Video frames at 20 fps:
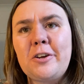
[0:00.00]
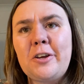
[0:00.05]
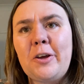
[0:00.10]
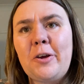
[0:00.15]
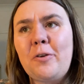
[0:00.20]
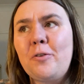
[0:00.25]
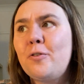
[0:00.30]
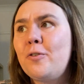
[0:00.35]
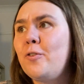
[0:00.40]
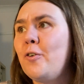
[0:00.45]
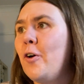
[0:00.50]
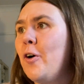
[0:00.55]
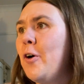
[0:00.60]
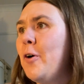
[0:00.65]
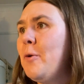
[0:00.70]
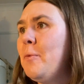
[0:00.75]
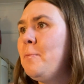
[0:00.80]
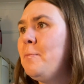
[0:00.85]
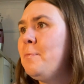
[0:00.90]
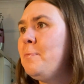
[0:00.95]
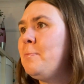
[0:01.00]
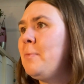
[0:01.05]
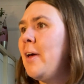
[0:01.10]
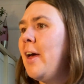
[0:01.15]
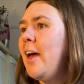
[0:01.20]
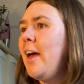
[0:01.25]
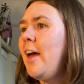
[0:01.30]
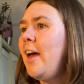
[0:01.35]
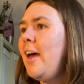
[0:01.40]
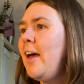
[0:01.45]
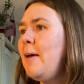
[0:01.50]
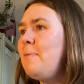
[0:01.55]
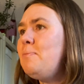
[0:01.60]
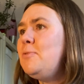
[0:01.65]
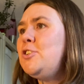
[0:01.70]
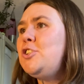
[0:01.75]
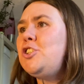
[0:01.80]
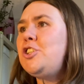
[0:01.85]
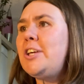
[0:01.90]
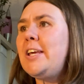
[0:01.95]
you from
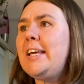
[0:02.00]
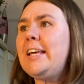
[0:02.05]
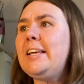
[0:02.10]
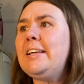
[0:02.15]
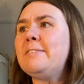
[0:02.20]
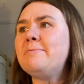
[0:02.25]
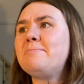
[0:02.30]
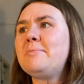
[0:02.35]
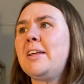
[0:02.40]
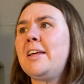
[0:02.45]
G,